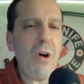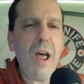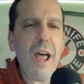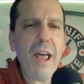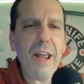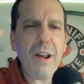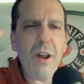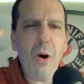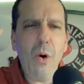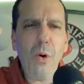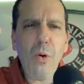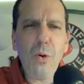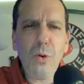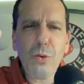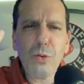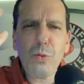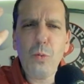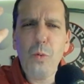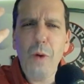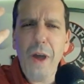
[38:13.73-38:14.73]
an
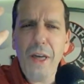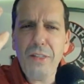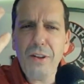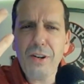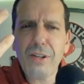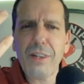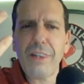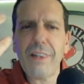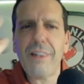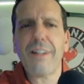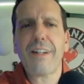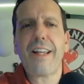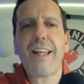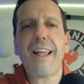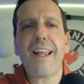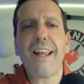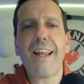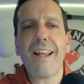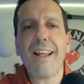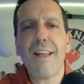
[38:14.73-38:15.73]
old weathered
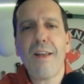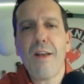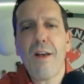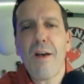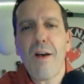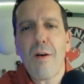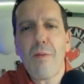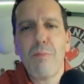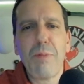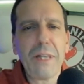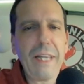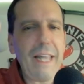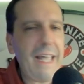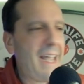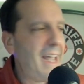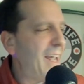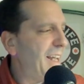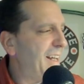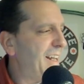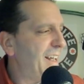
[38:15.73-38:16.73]
looking
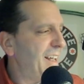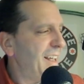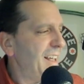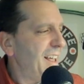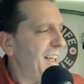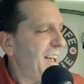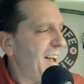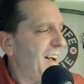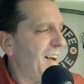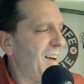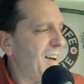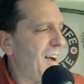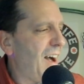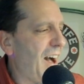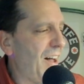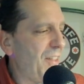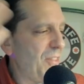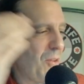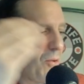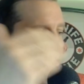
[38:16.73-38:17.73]
blade uh,
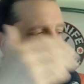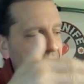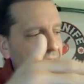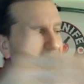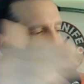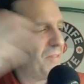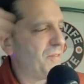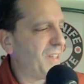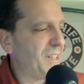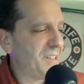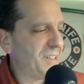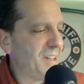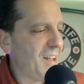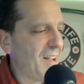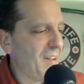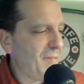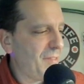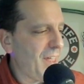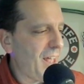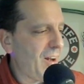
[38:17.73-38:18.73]
on the rest of this
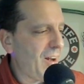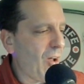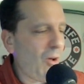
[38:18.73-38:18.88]
knife that